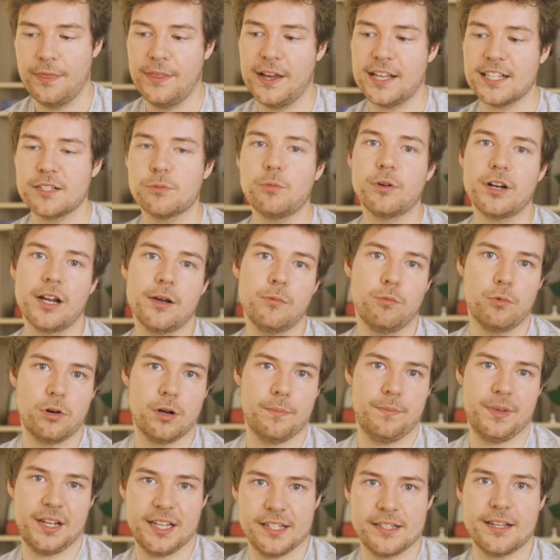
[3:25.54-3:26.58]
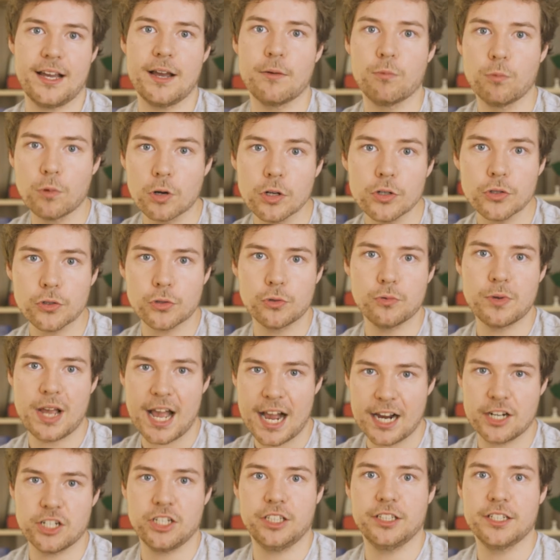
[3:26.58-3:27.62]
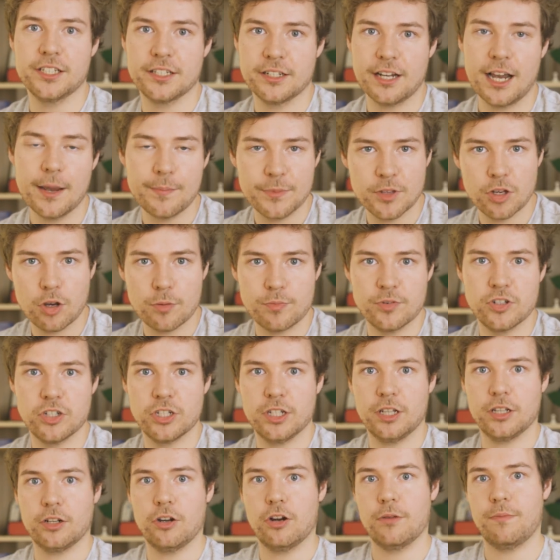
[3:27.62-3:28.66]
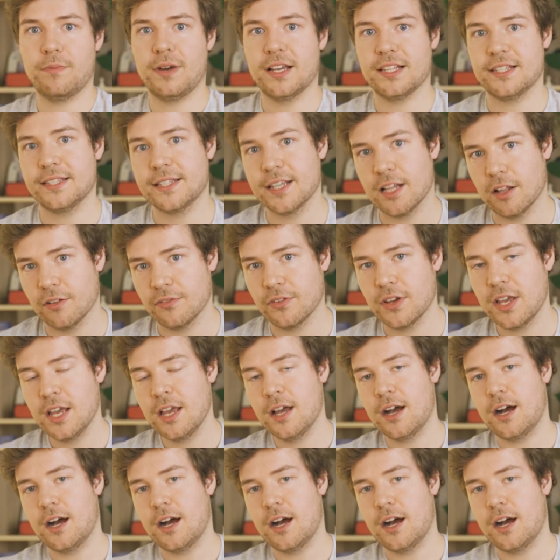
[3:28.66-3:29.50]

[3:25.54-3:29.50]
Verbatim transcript: That's what I want because I want to actually type the OpenGL code myself.